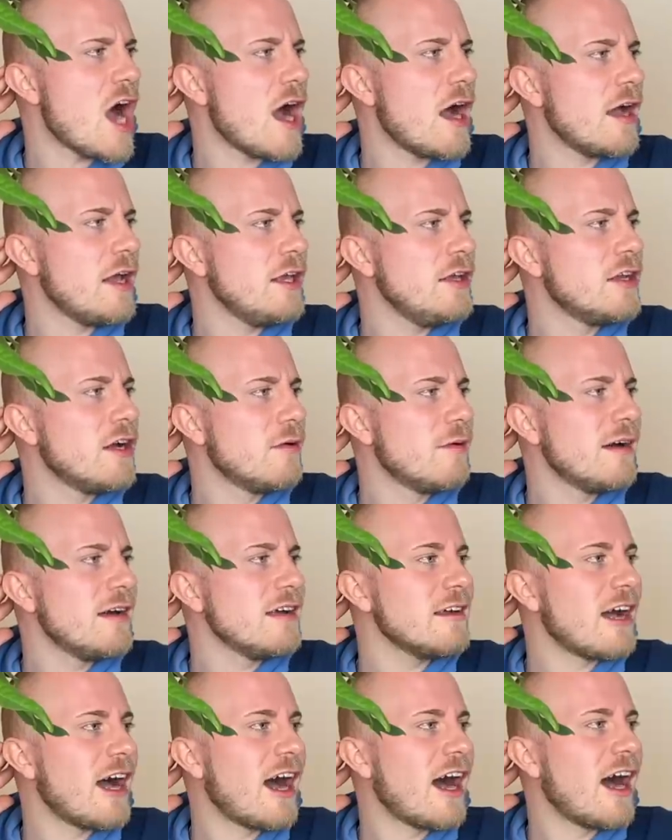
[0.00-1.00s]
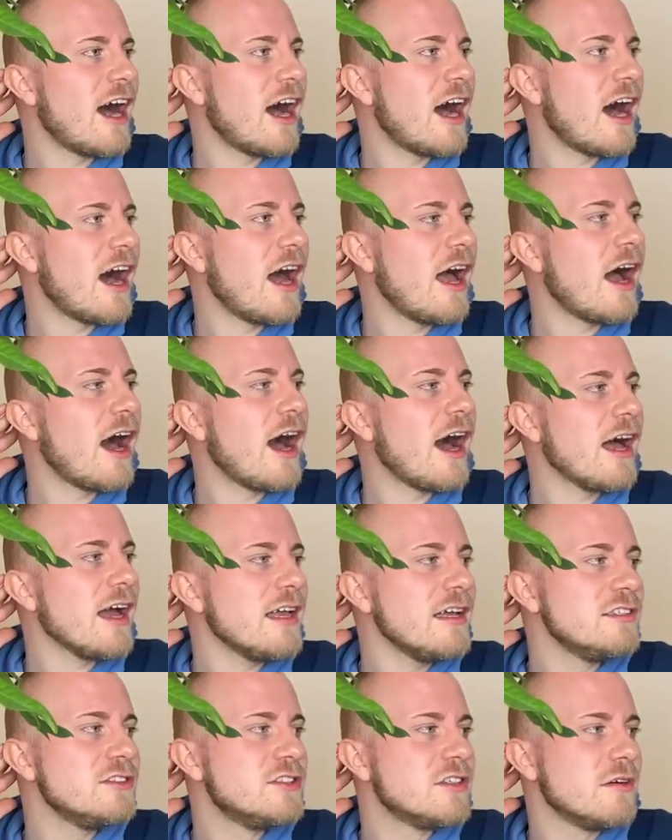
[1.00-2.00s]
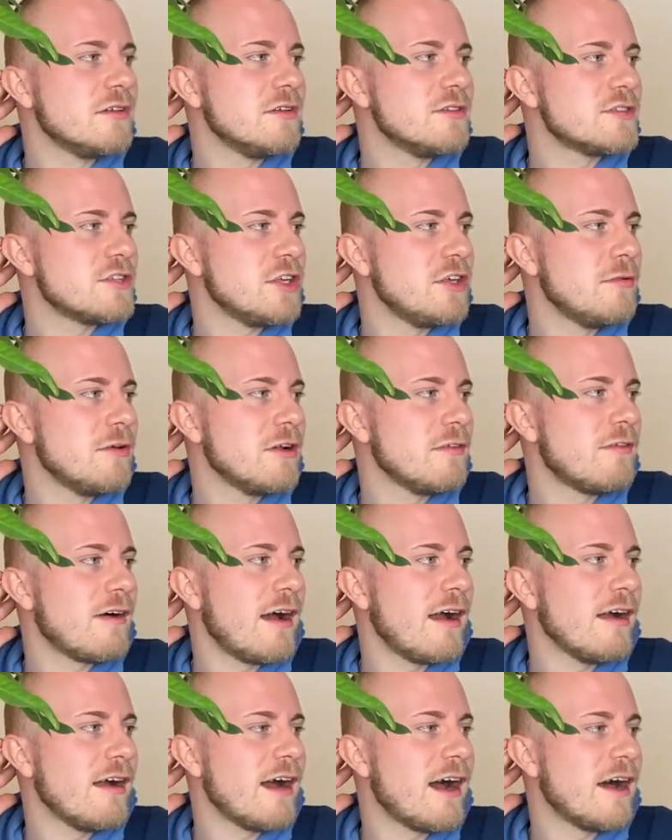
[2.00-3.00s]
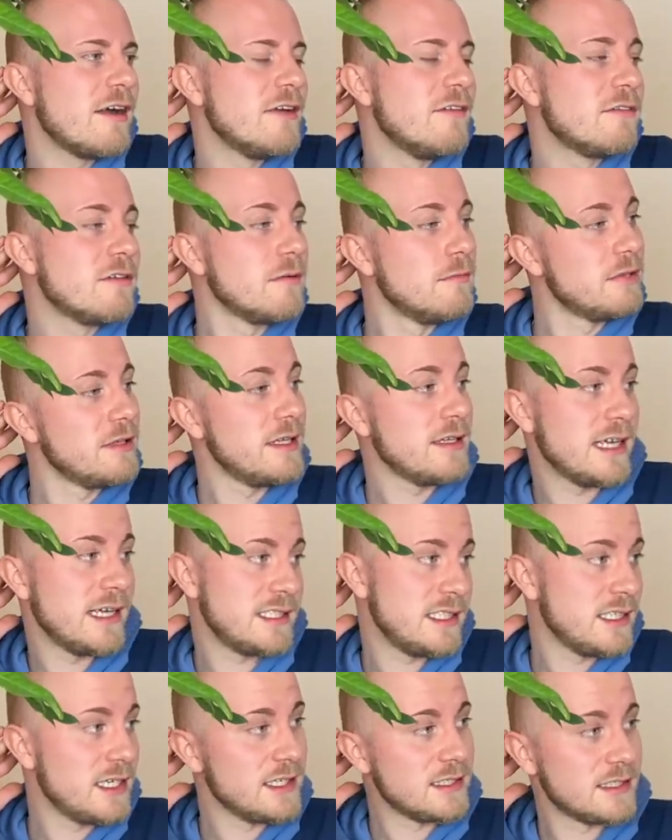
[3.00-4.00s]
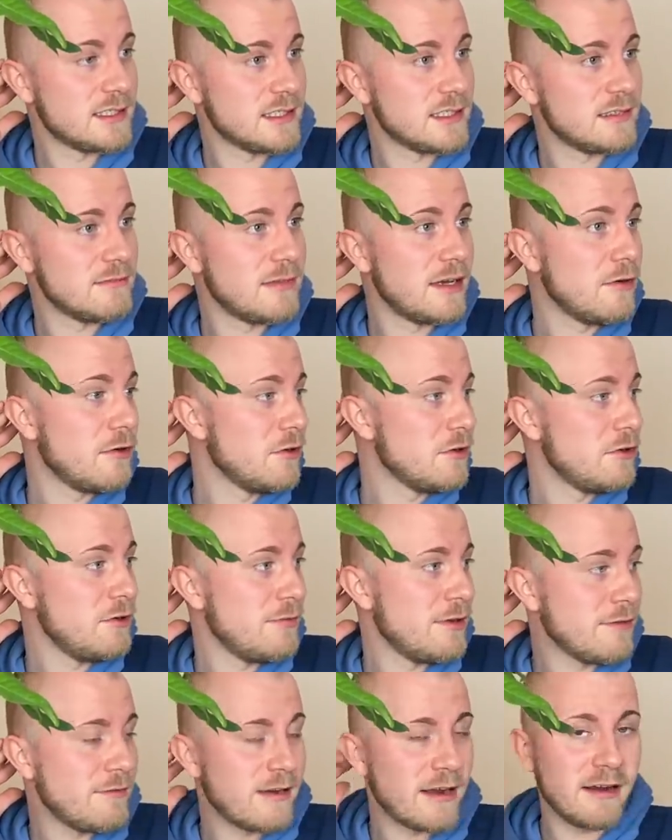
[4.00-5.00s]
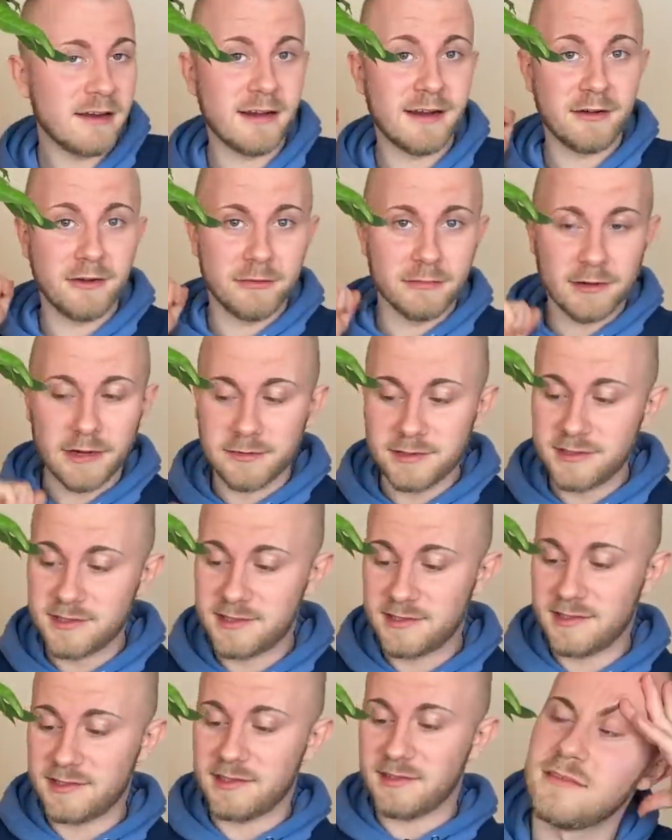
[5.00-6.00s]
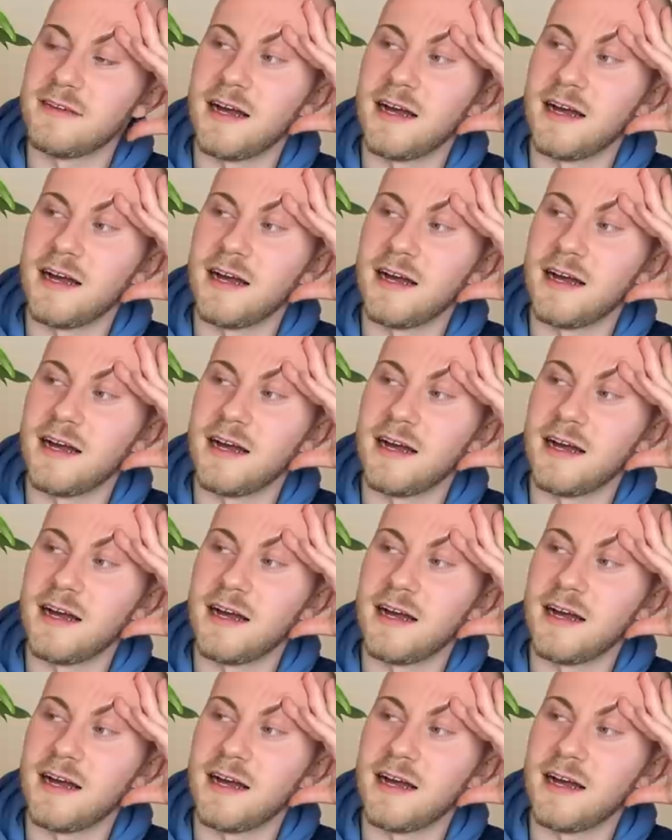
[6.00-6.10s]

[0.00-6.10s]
You know what? I don't use a humidifier out of complete laziness. My old humidifier got gross.